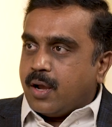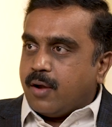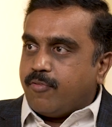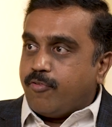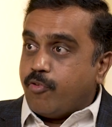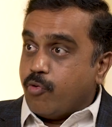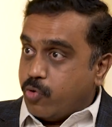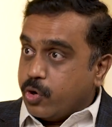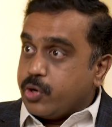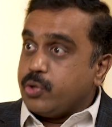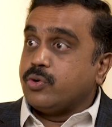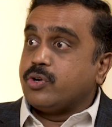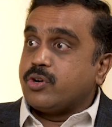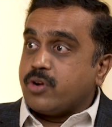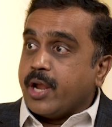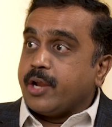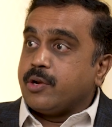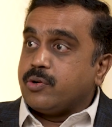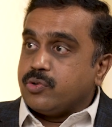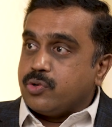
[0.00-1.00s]
for what you're
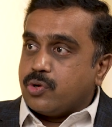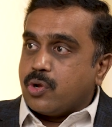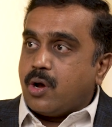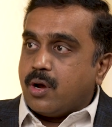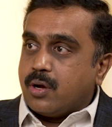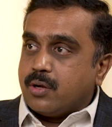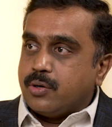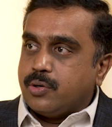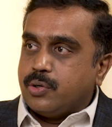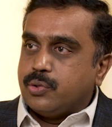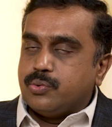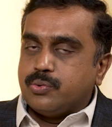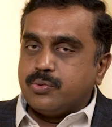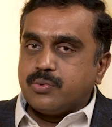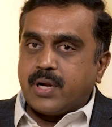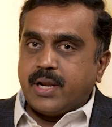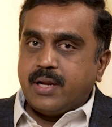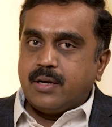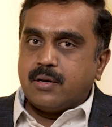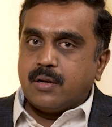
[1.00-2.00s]
trying to do,
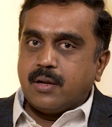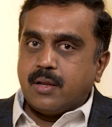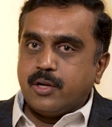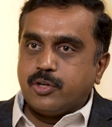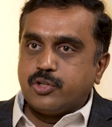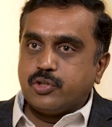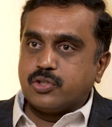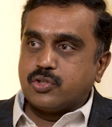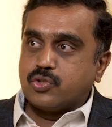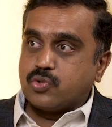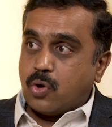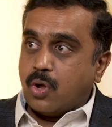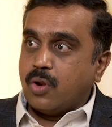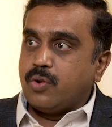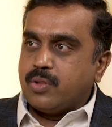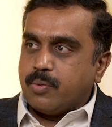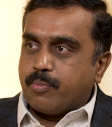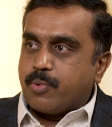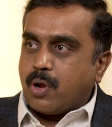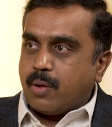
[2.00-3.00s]
right? It should
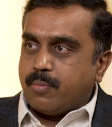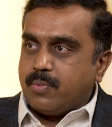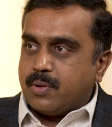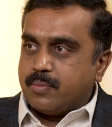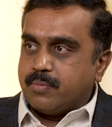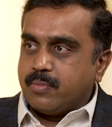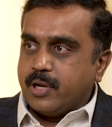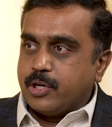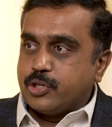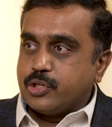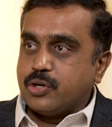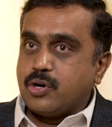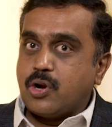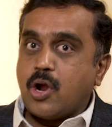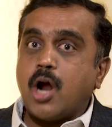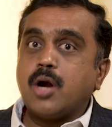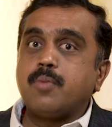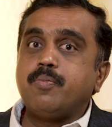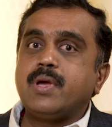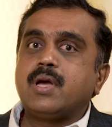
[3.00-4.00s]
solve the problem. It should
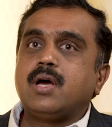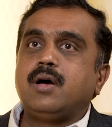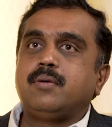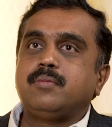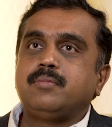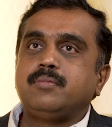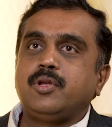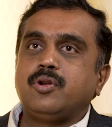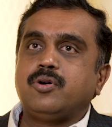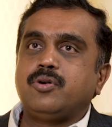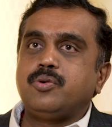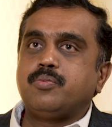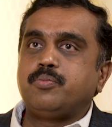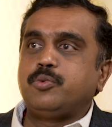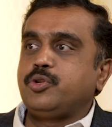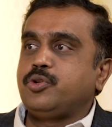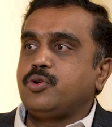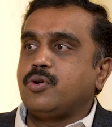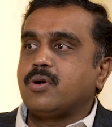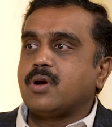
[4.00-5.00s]
not become, you
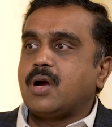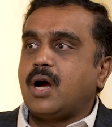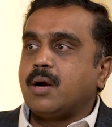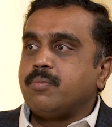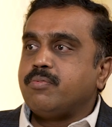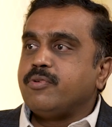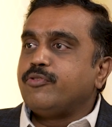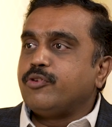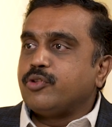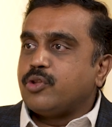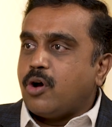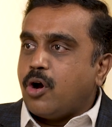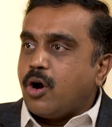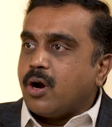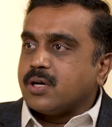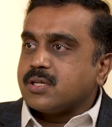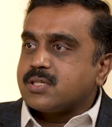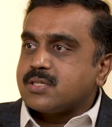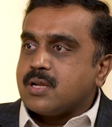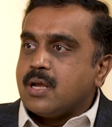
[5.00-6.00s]
put your cart before the
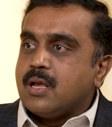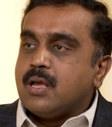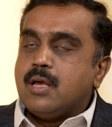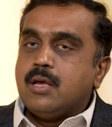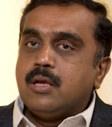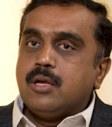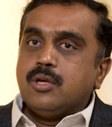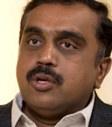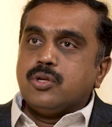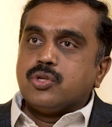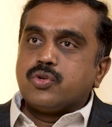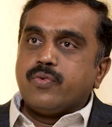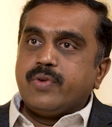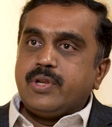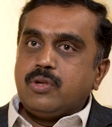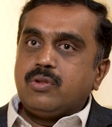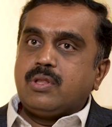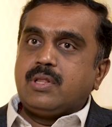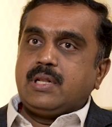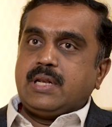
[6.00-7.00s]
horse. So when
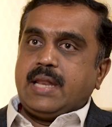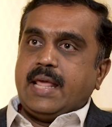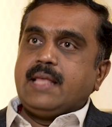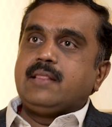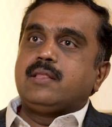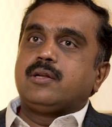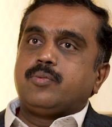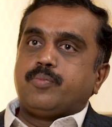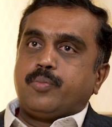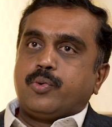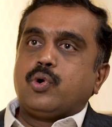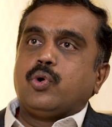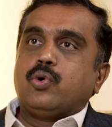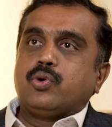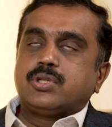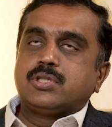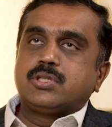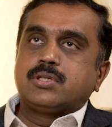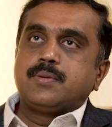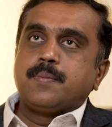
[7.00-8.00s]
you take that
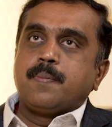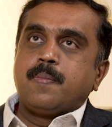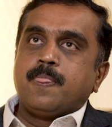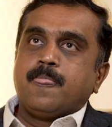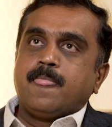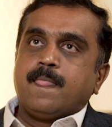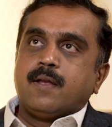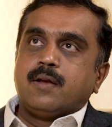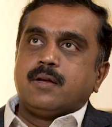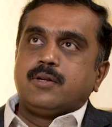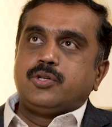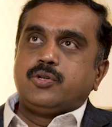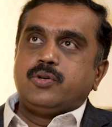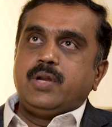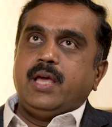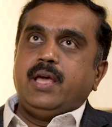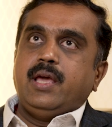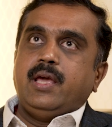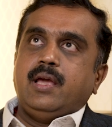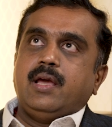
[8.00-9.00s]
approach,
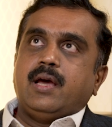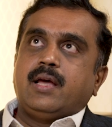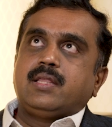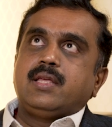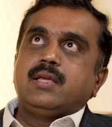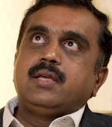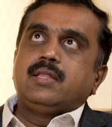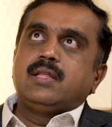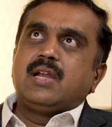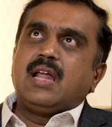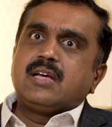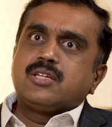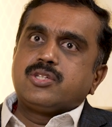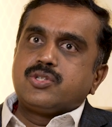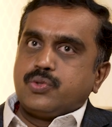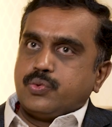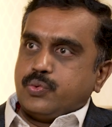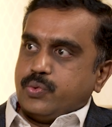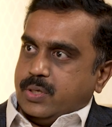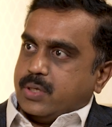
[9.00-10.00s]
today, I think in the last
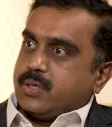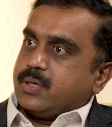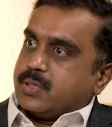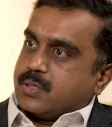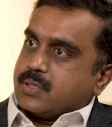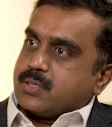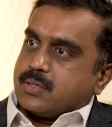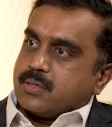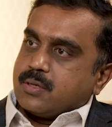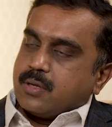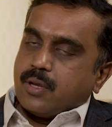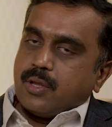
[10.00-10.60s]
2 years,